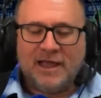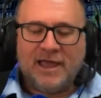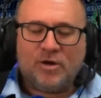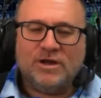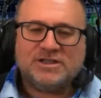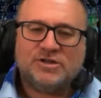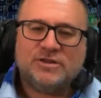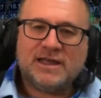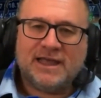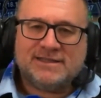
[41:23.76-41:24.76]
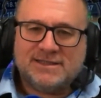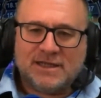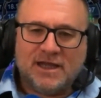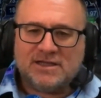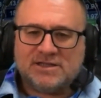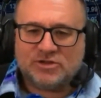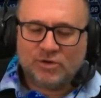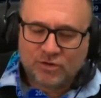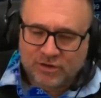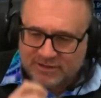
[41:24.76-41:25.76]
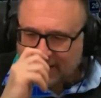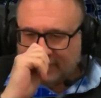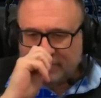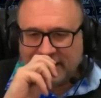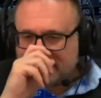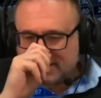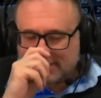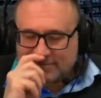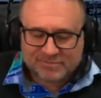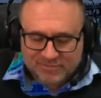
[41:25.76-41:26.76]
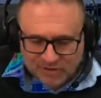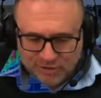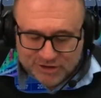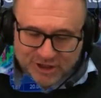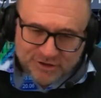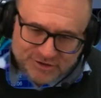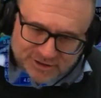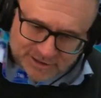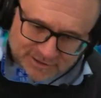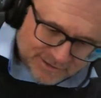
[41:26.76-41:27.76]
A question that gets asked all the time, Matt, continuously.